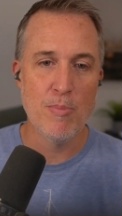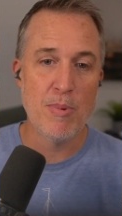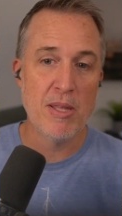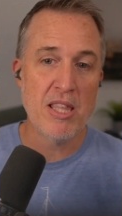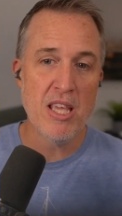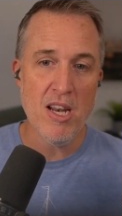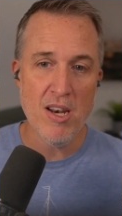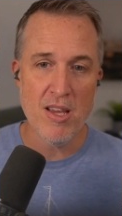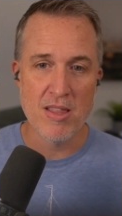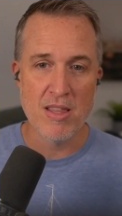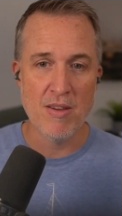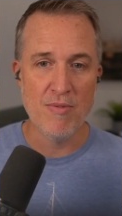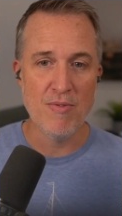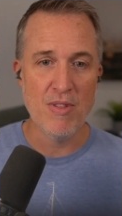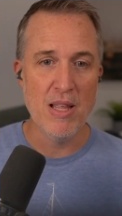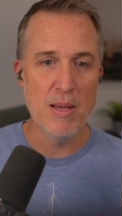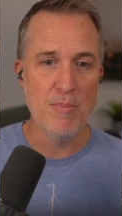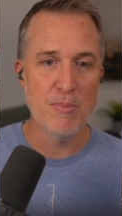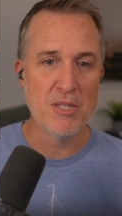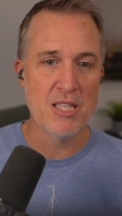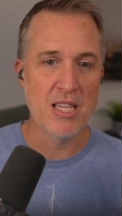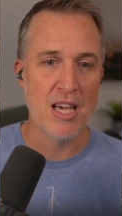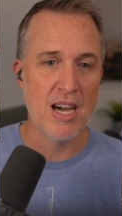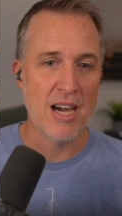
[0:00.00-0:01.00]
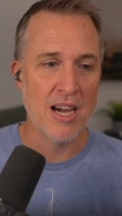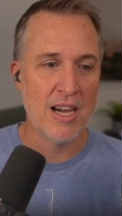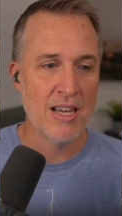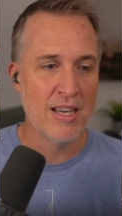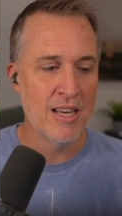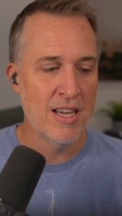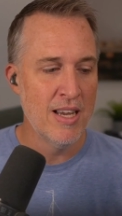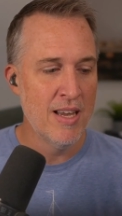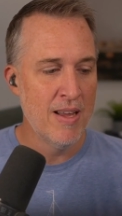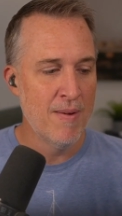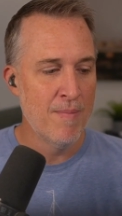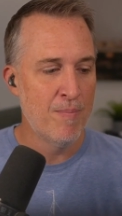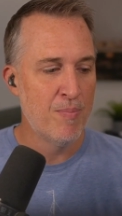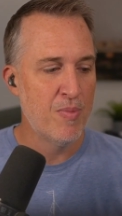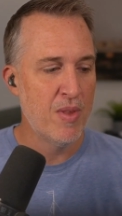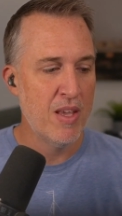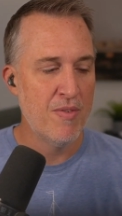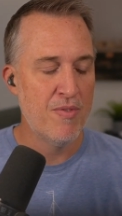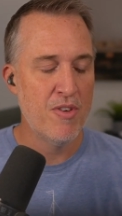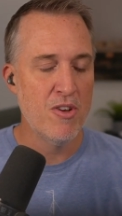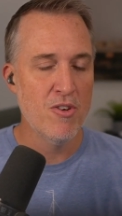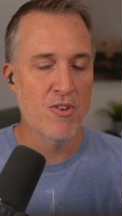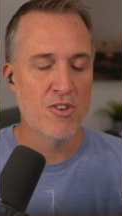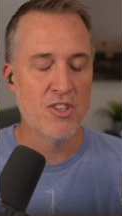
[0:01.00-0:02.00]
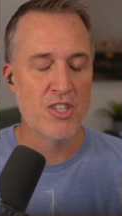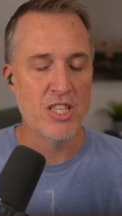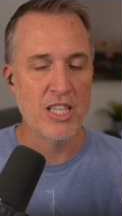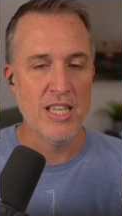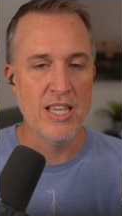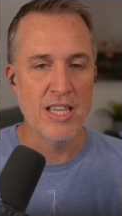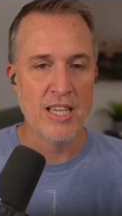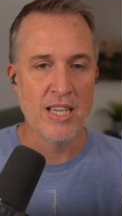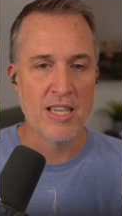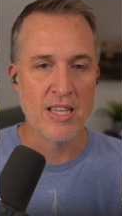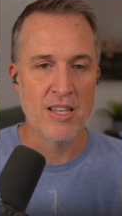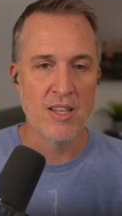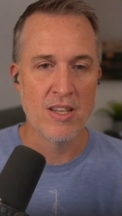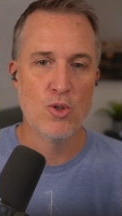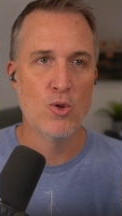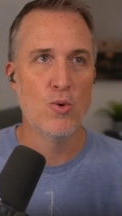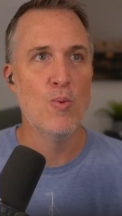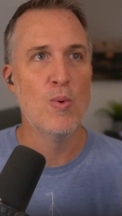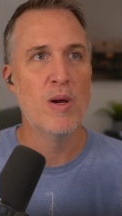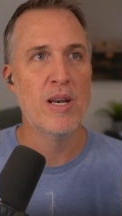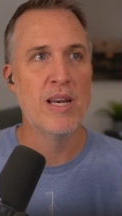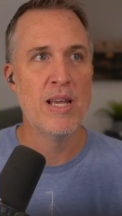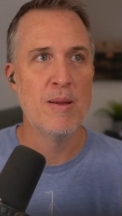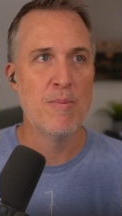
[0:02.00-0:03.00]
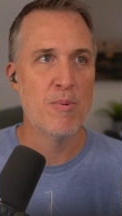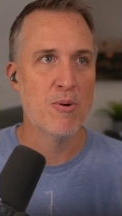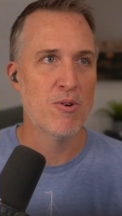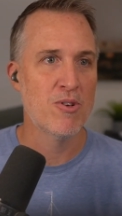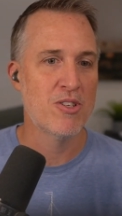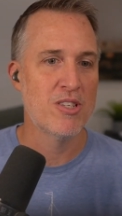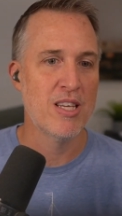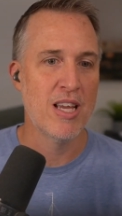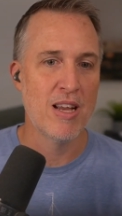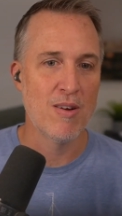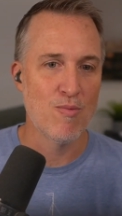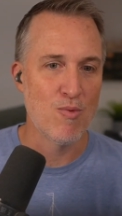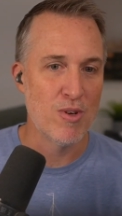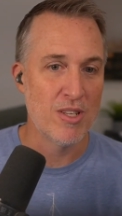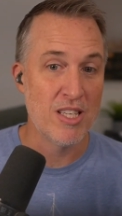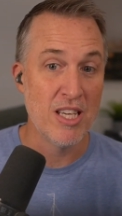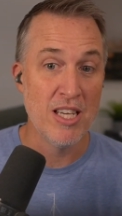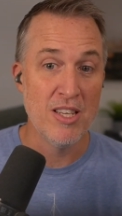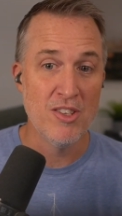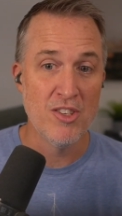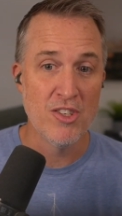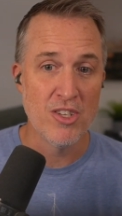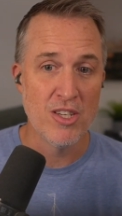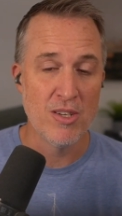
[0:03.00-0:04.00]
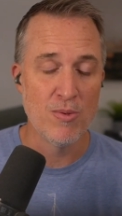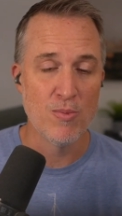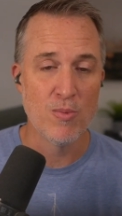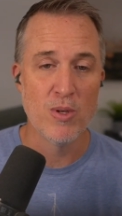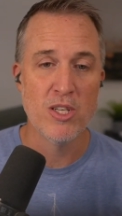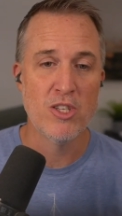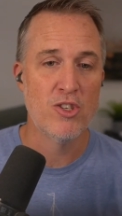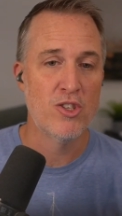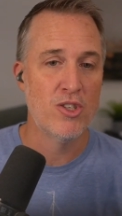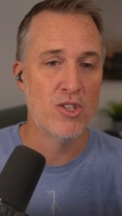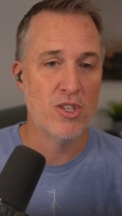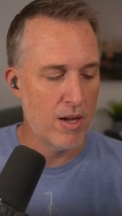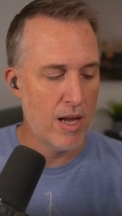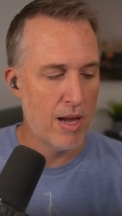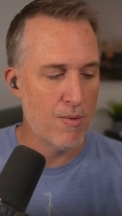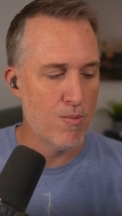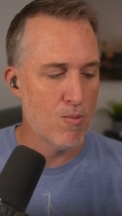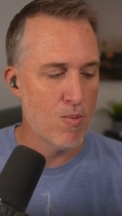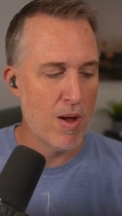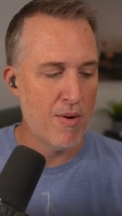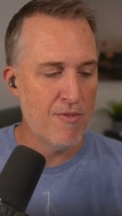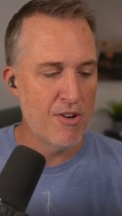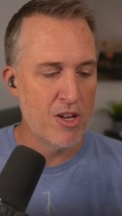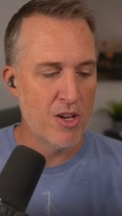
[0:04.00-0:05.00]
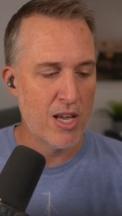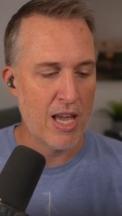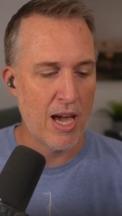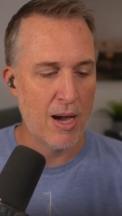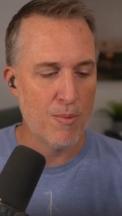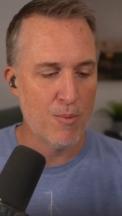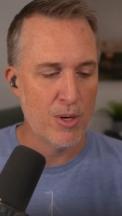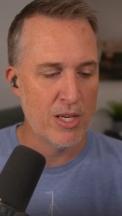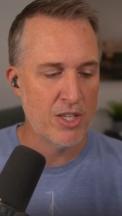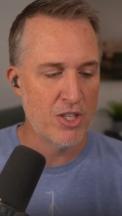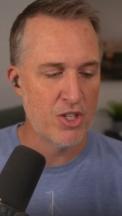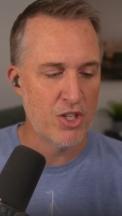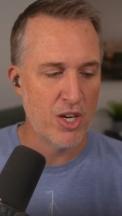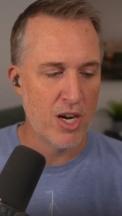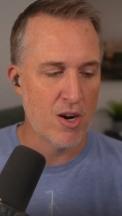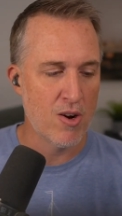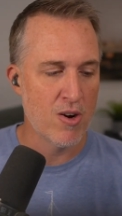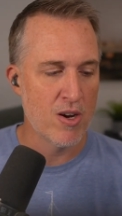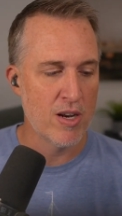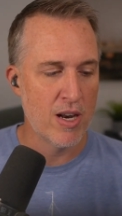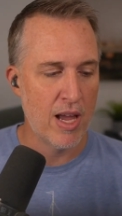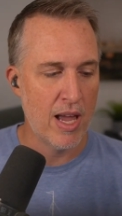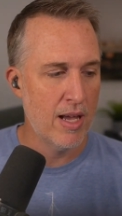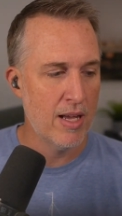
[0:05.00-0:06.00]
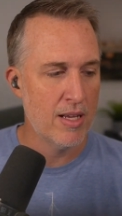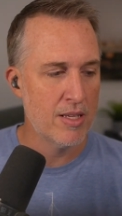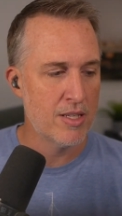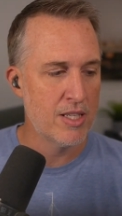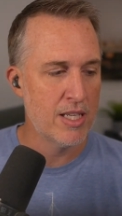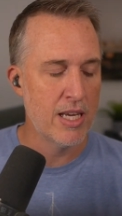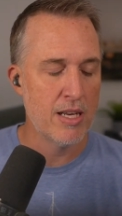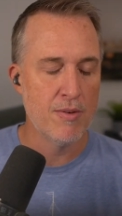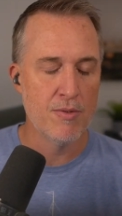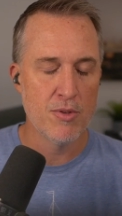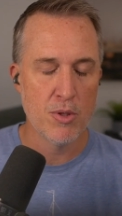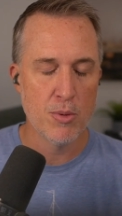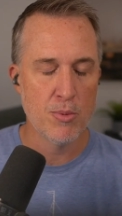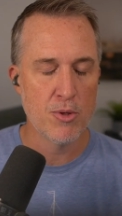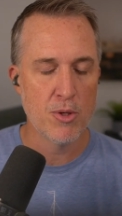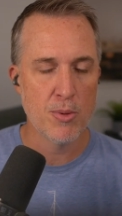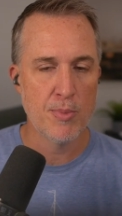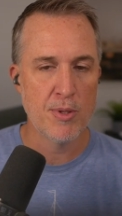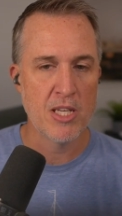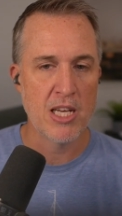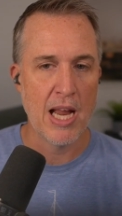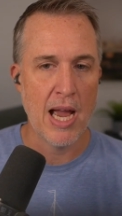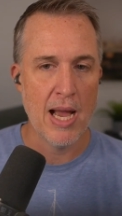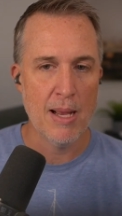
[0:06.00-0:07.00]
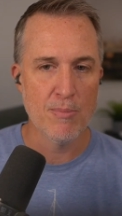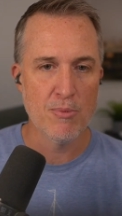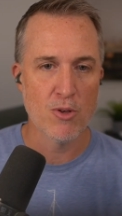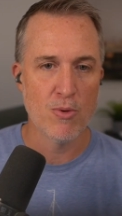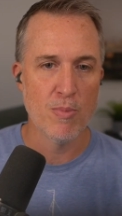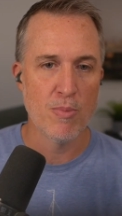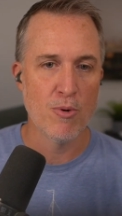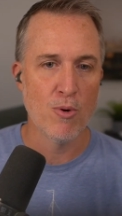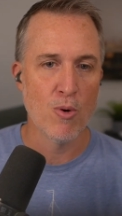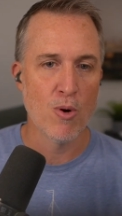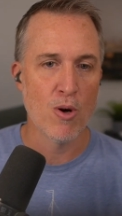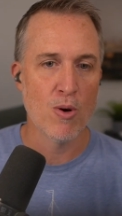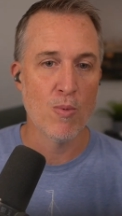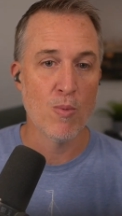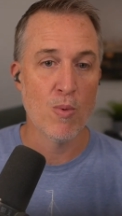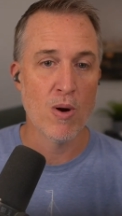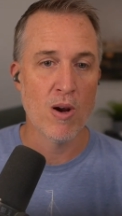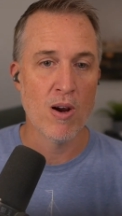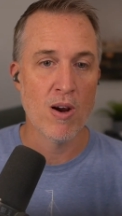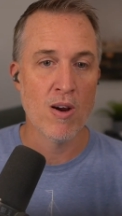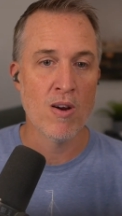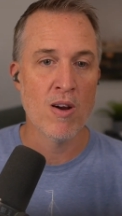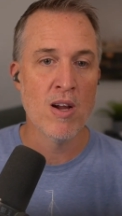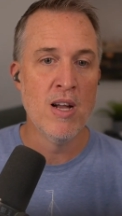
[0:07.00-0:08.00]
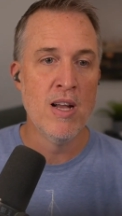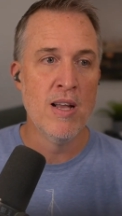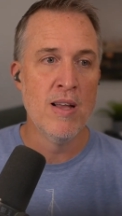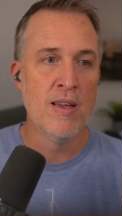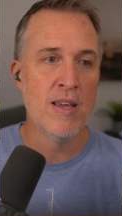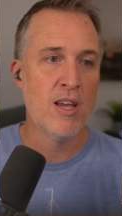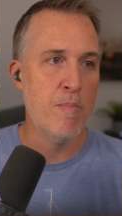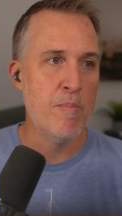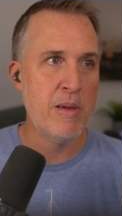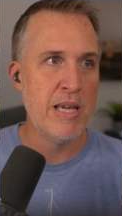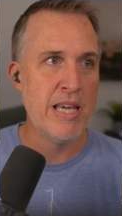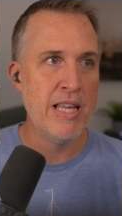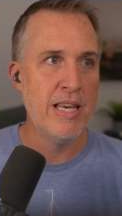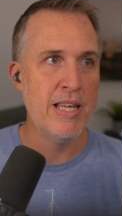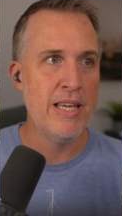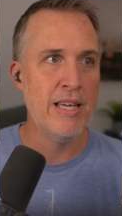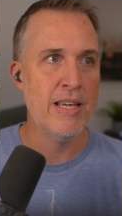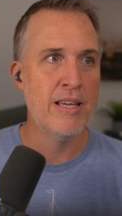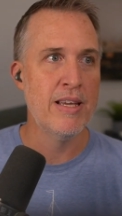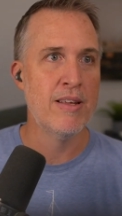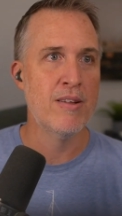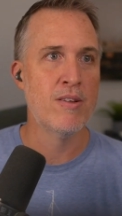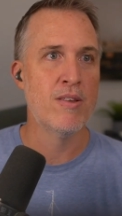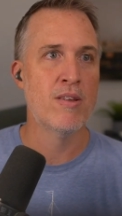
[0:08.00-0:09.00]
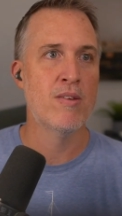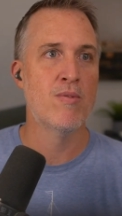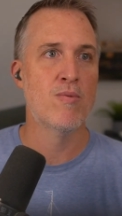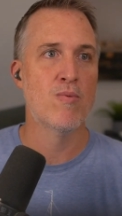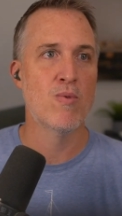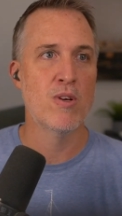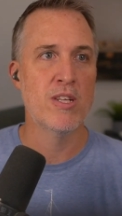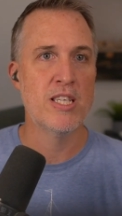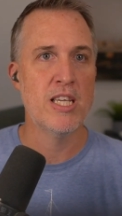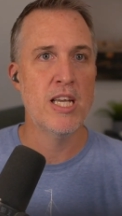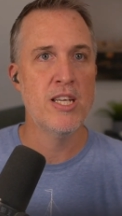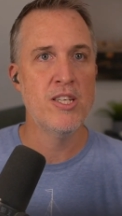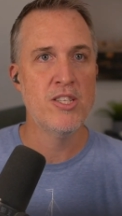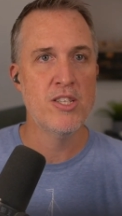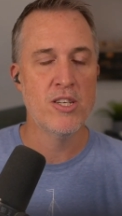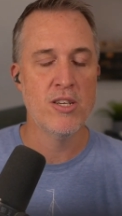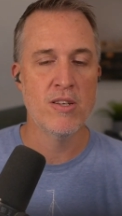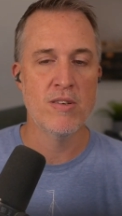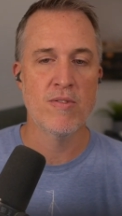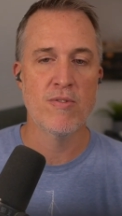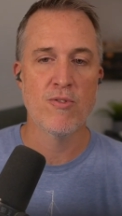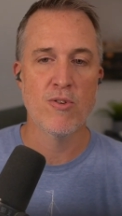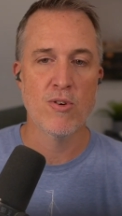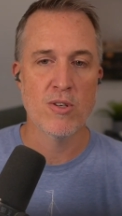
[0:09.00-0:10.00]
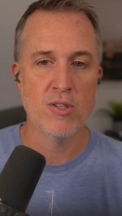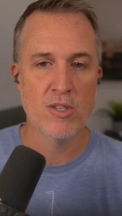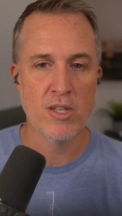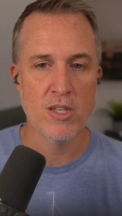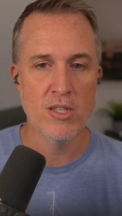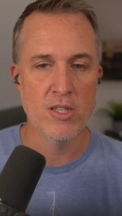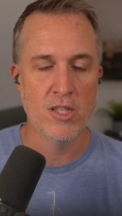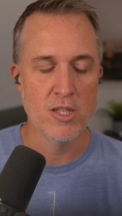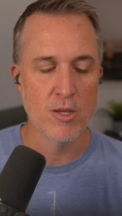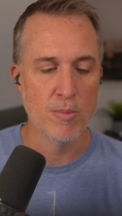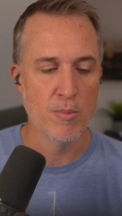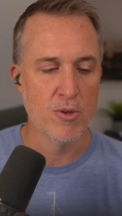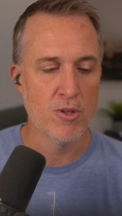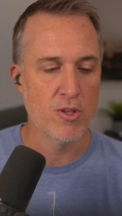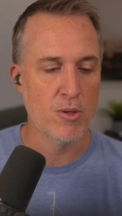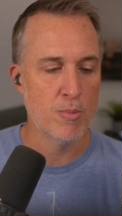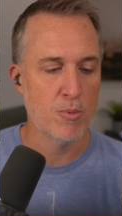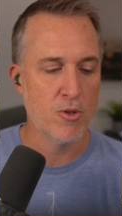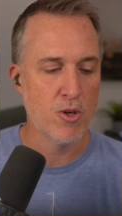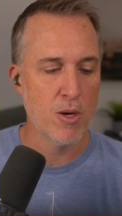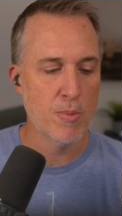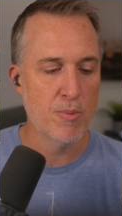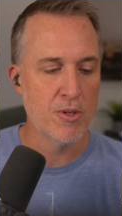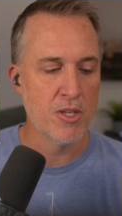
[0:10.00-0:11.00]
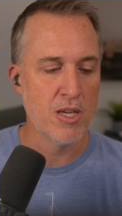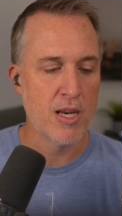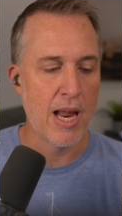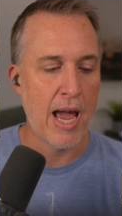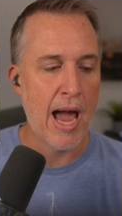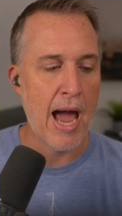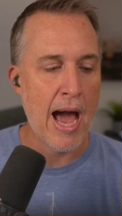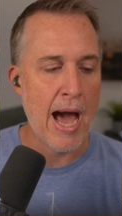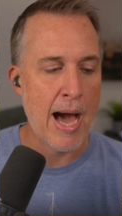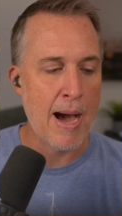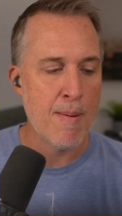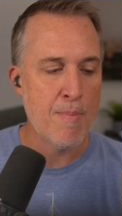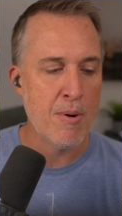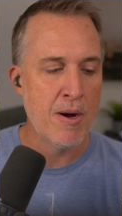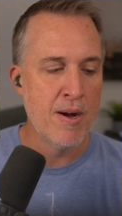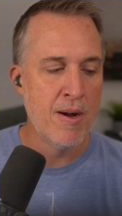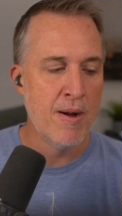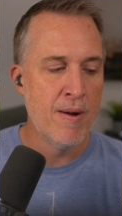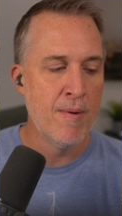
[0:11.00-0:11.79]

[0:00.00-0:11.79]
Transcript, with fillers: But then on the flip side, if you're seeing 20% retention, which at uh, RevenueCat, we shared a state of subscription apps report where median retention for a consumer subscription app